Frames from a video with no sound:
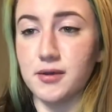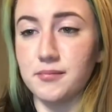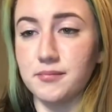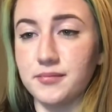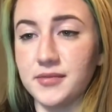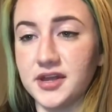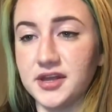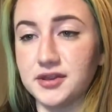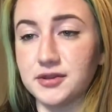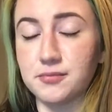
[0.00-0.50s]

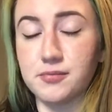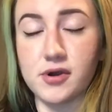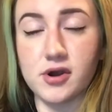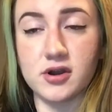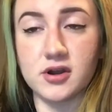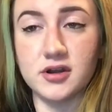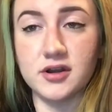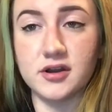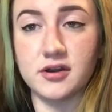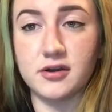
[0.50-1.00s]
in the
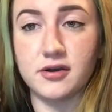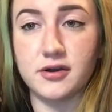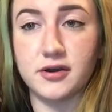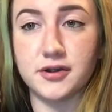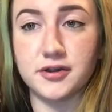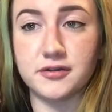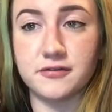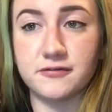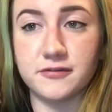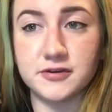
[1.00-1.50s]
part
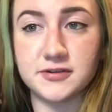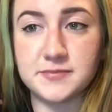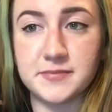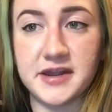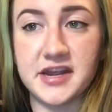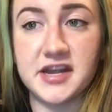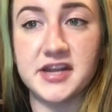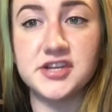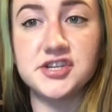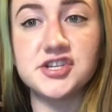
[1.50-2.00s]
on the first
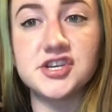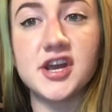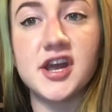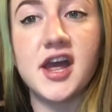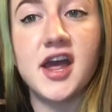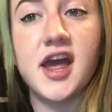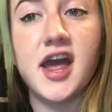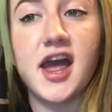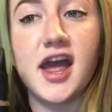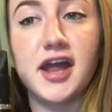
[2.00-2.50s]
page,
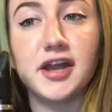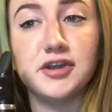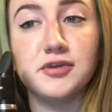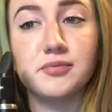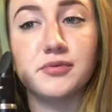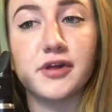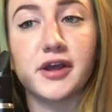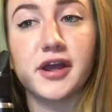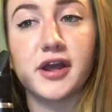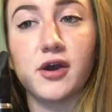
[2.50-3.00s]
and you
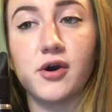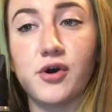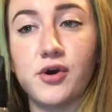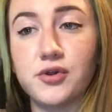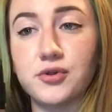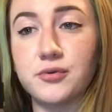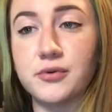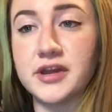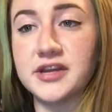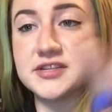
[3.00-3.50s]
play
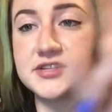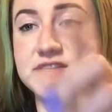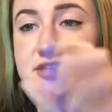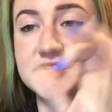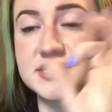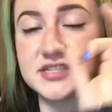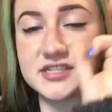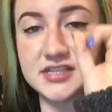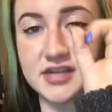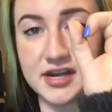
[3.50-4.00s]
all the way to the
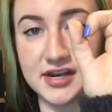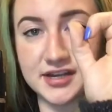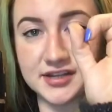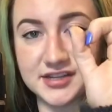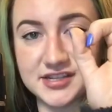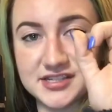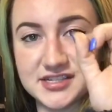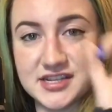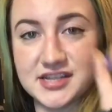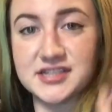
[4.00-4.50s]
sign
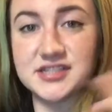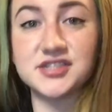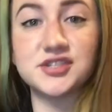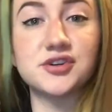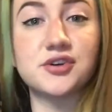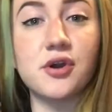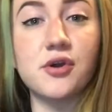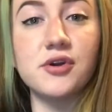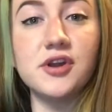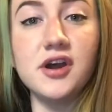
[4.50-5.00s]
that says
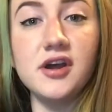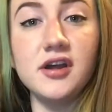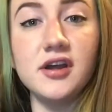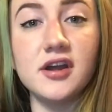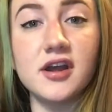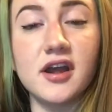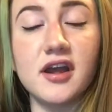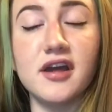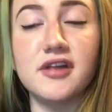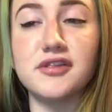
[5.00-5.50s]
to coda,
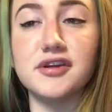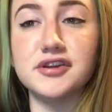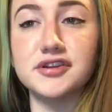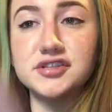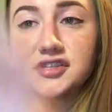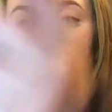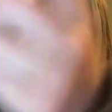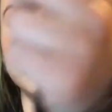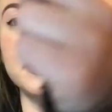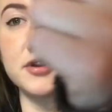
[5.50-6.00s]
and then
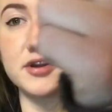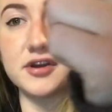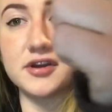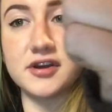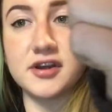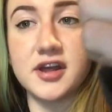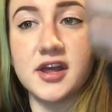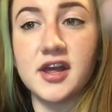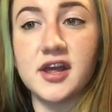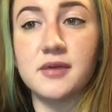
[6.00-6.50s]
to
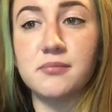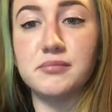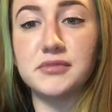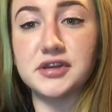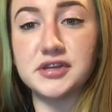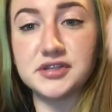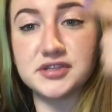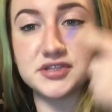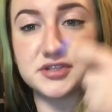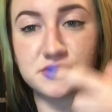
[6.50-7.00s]
coda
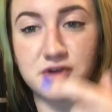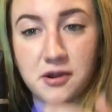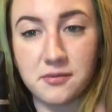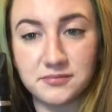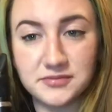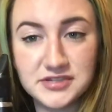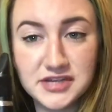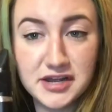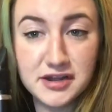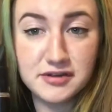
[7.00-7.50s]
means
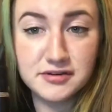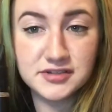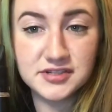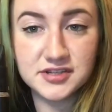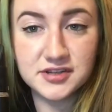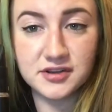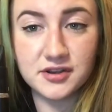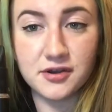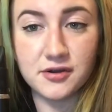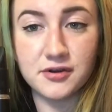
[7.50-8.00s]
drop down
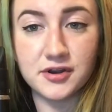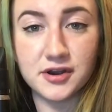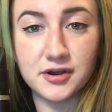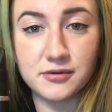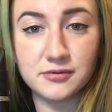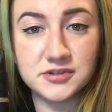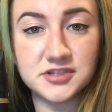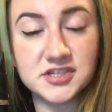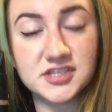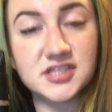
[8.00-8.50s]
to the
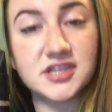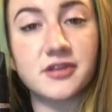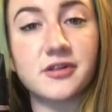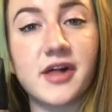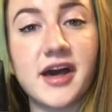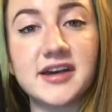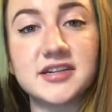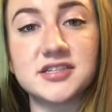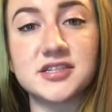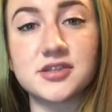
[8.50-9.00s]
coda, which is the
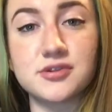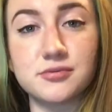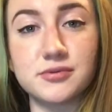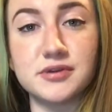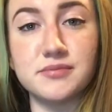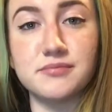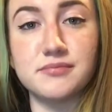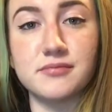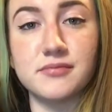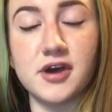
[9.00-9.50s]
last
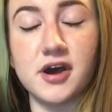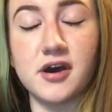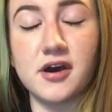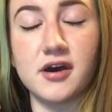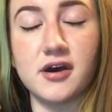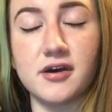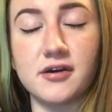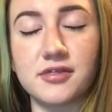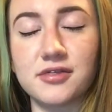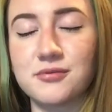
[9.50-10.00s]
three
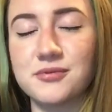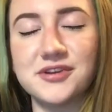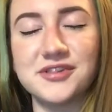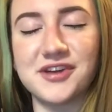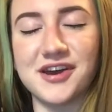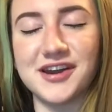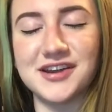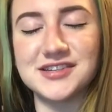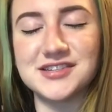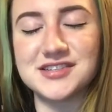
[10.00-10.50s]

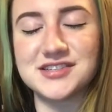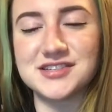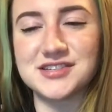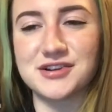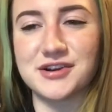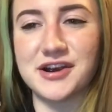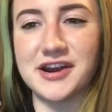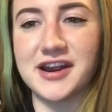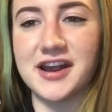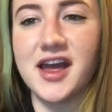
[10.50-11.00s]
lines,
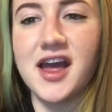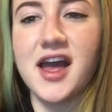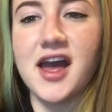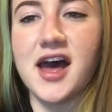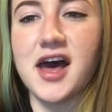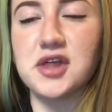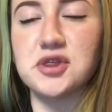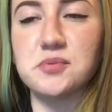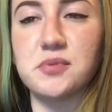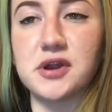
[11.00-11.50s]

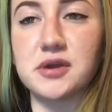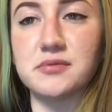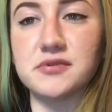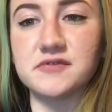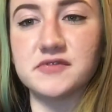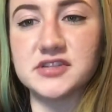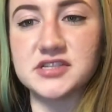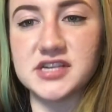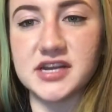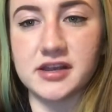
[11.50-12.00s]
at the bottom
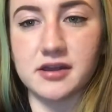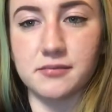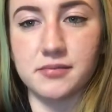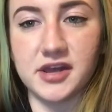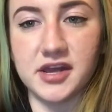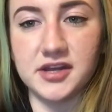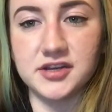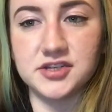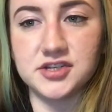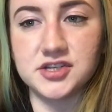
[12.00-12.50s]
of the second
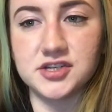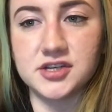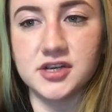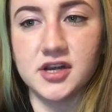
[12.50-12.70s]
page.